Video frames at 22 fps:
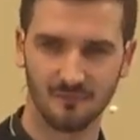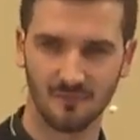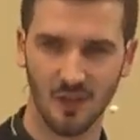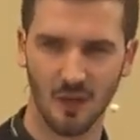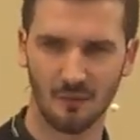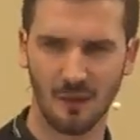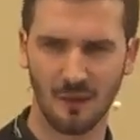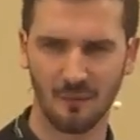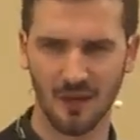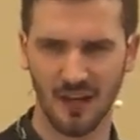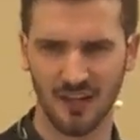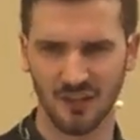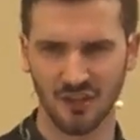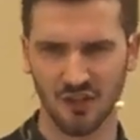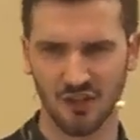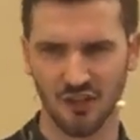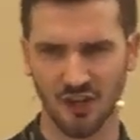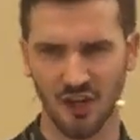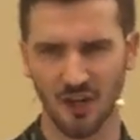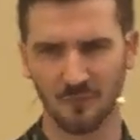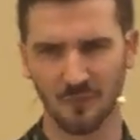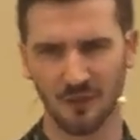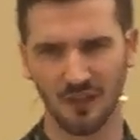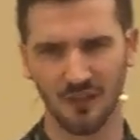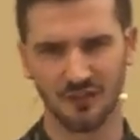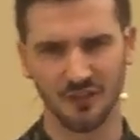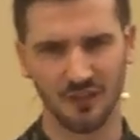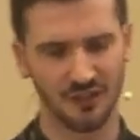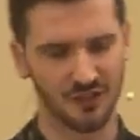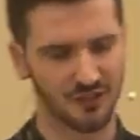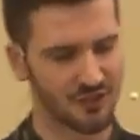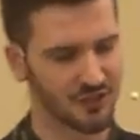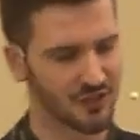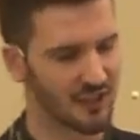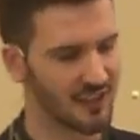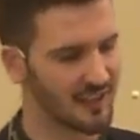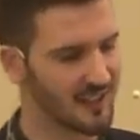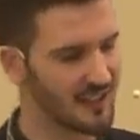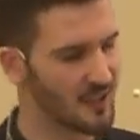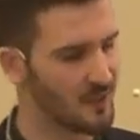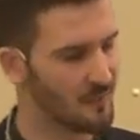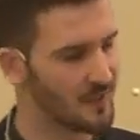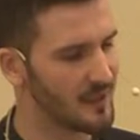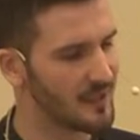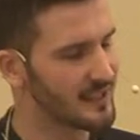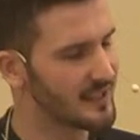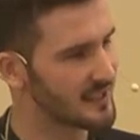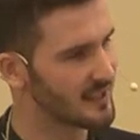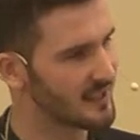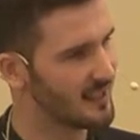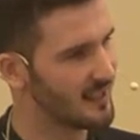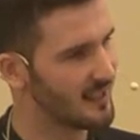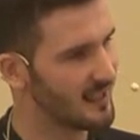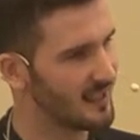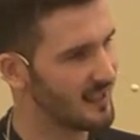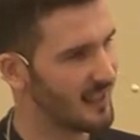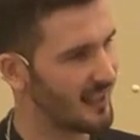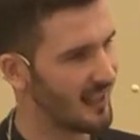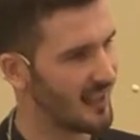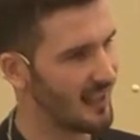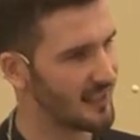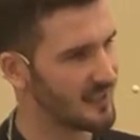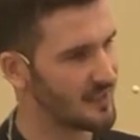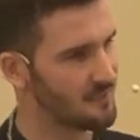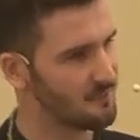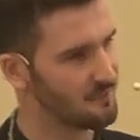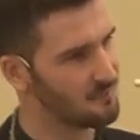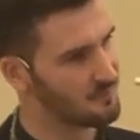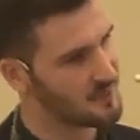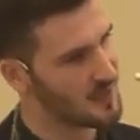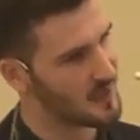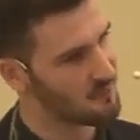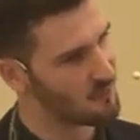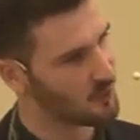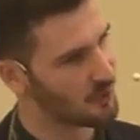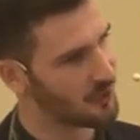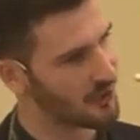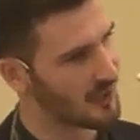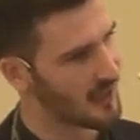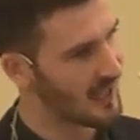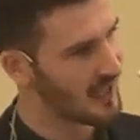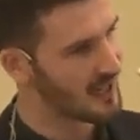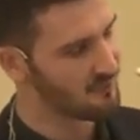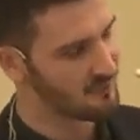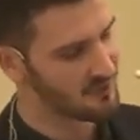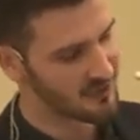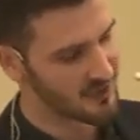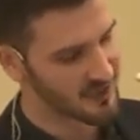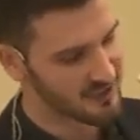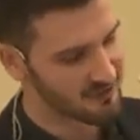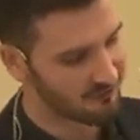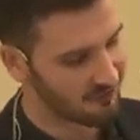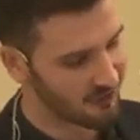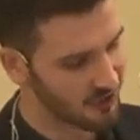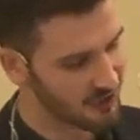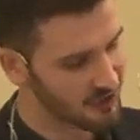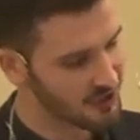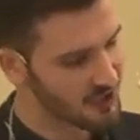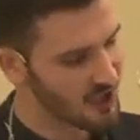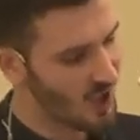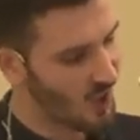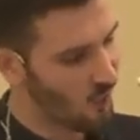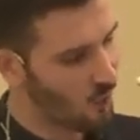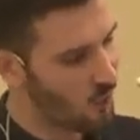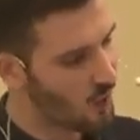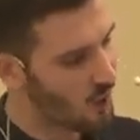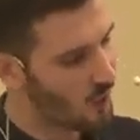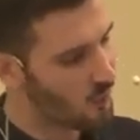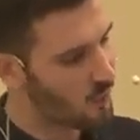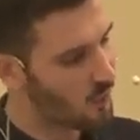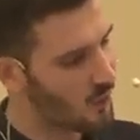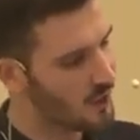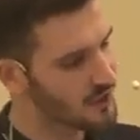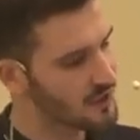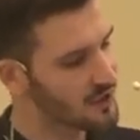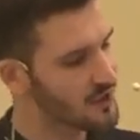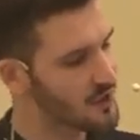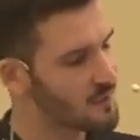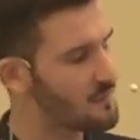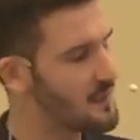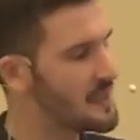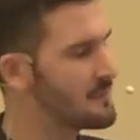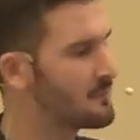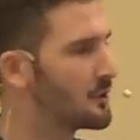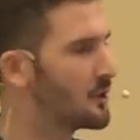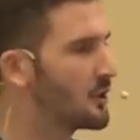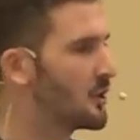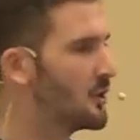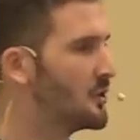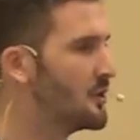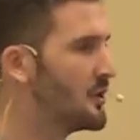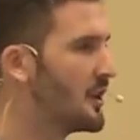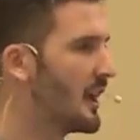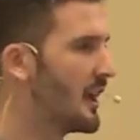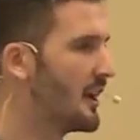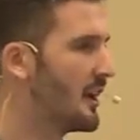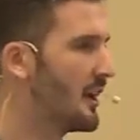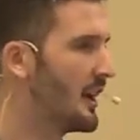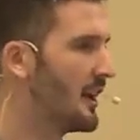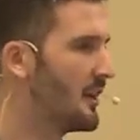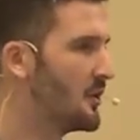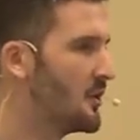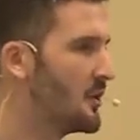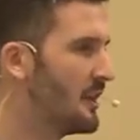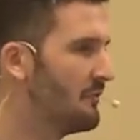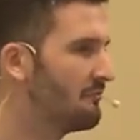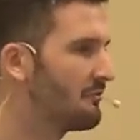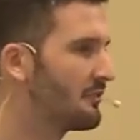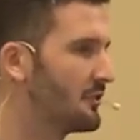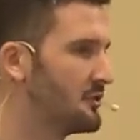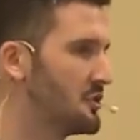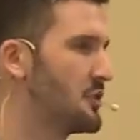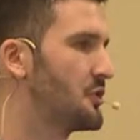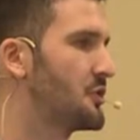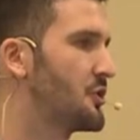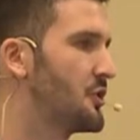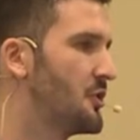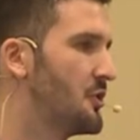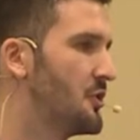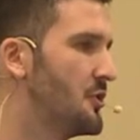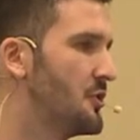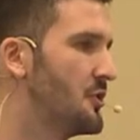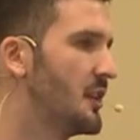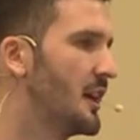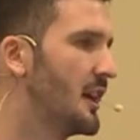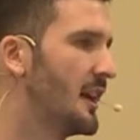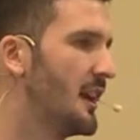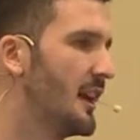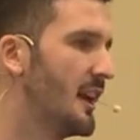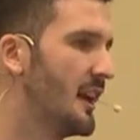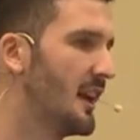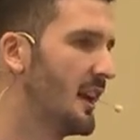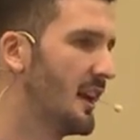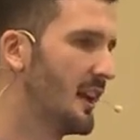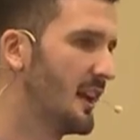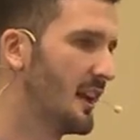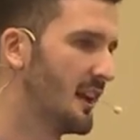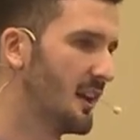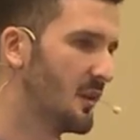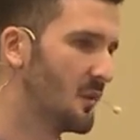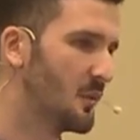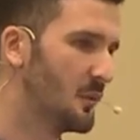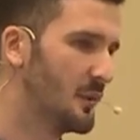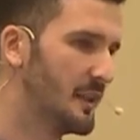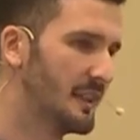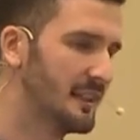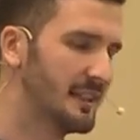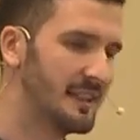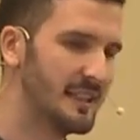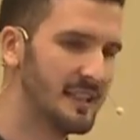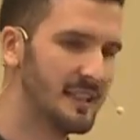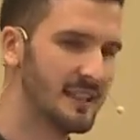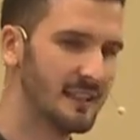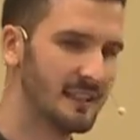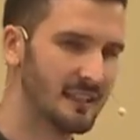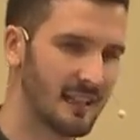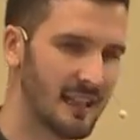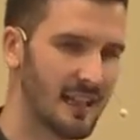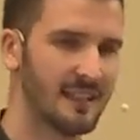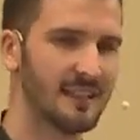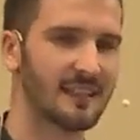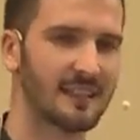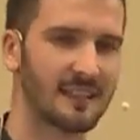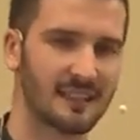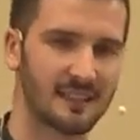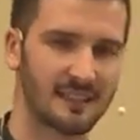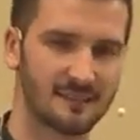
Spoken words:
Or maybe I can sharpen it just a little bit, a bit more in line with this verse. What are the people who influence you really like?